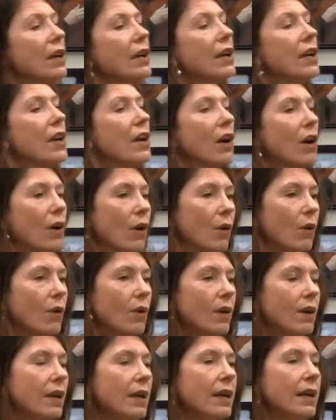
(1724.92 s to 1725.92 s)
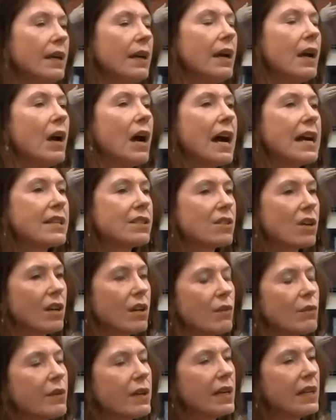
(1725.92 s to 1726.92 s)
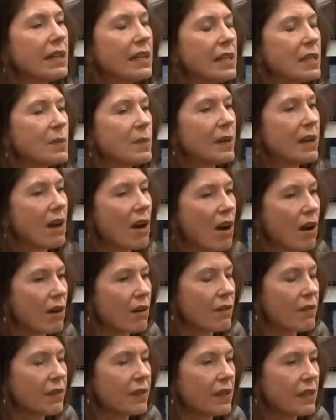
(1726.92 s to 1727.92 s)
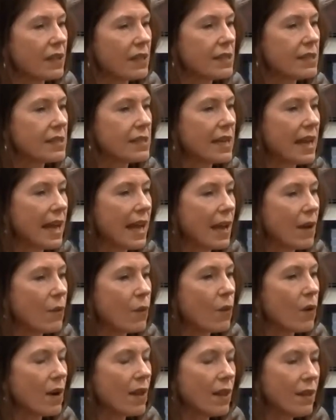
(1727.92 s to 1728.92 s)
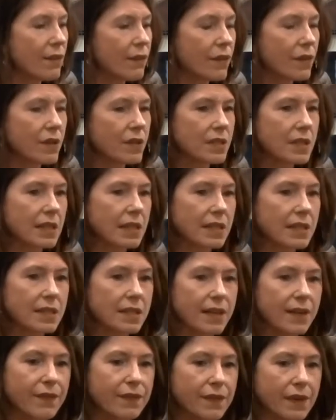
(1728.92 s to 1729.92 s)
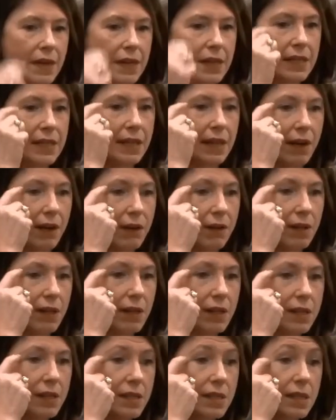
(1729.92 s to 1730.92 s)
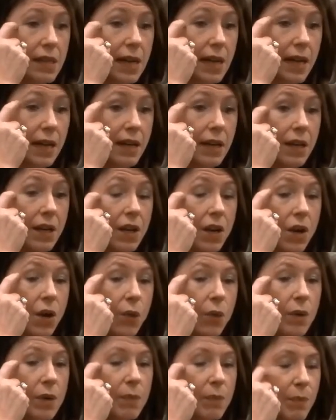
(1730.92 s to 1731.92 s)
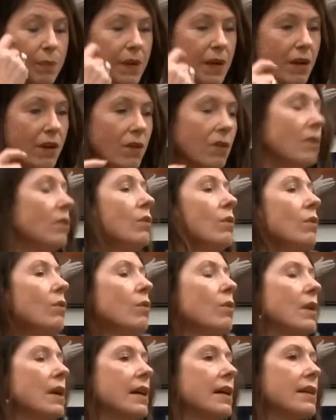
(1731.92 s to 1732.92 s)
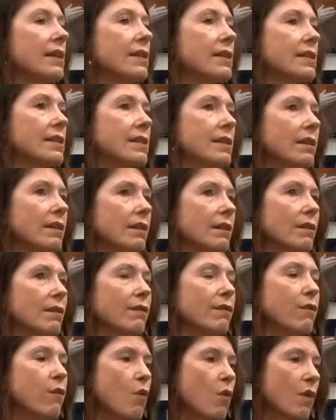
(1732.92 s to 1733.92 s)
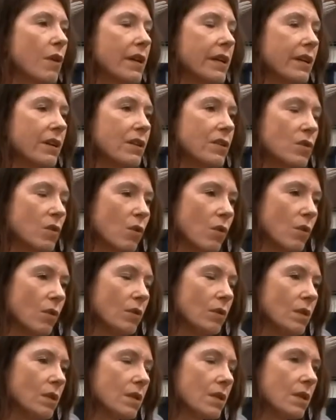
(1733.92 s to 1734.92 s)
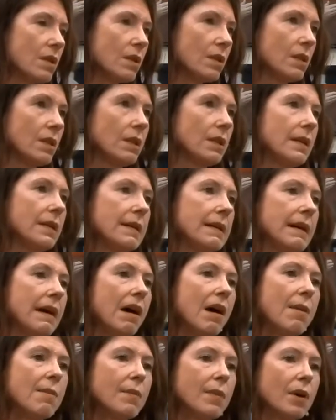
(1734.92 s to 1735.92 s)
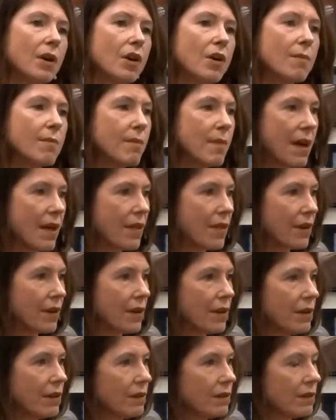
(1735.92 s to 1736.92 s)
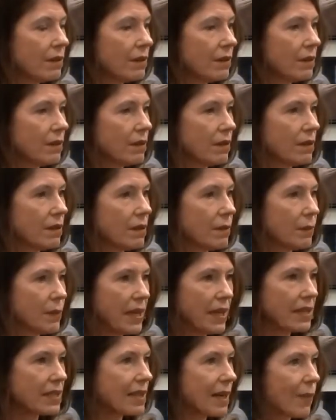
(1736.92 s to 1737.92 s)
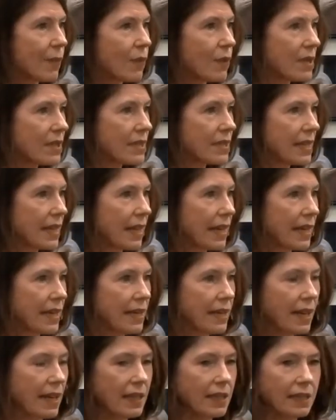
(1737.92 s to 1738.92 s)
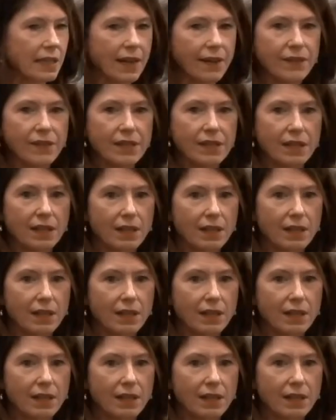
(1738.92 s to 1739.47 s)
no. I started reading these biographies, and one of the first things I find out is that when Beryl was four years old, um, her mother picked up one day and left